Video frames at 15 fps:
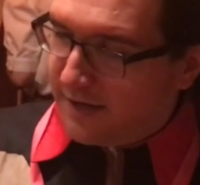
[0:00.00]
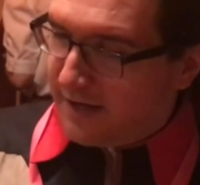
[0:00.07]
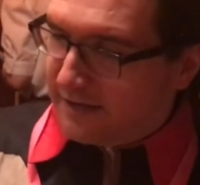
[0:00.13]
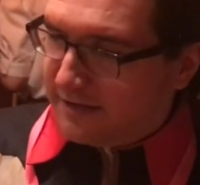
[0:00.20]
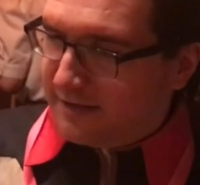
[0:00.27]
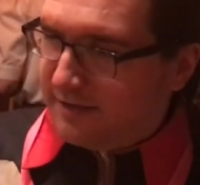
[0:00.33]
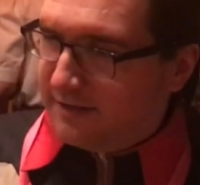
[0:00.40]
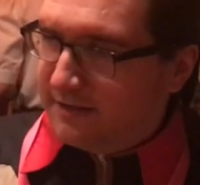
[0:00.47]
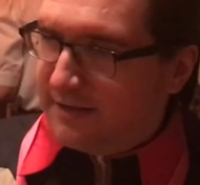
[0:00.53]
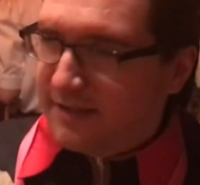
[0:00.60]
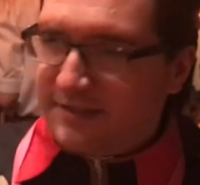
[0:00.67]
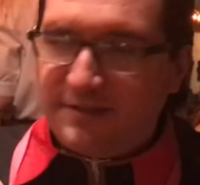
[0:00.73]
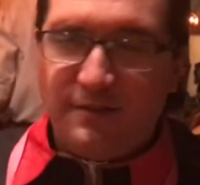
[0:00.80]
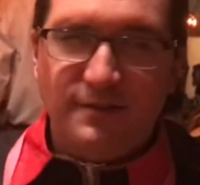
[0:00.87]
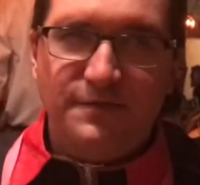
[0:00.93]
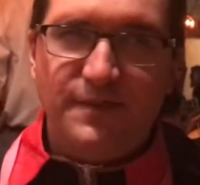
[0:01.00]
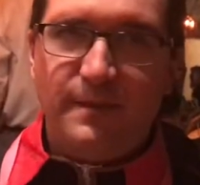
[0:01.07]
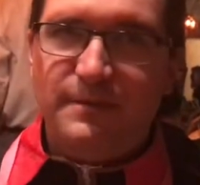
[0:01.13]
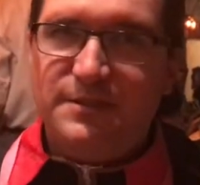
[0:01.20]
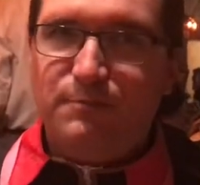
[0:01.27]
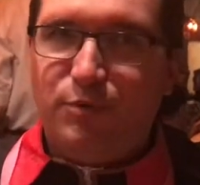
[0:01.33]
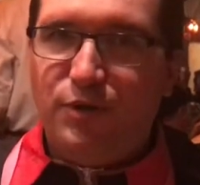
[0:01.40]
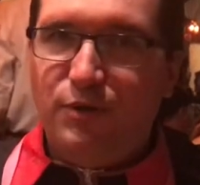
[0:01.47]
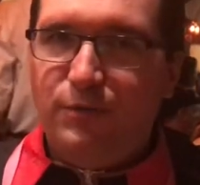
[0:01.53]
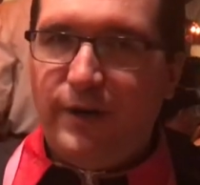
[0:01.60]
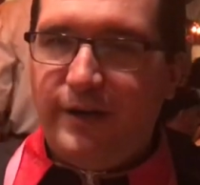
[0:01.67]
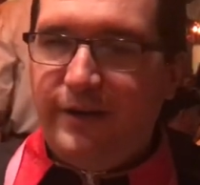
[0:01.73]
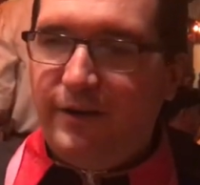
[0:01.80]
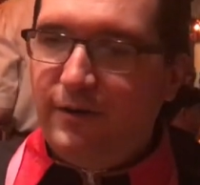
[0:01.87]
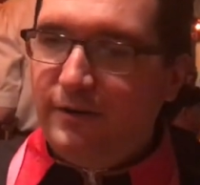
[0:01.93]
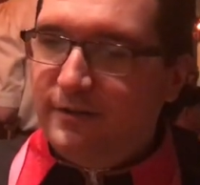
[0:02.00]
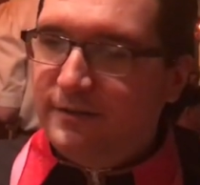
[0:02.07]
got Gaston's famous brew right here.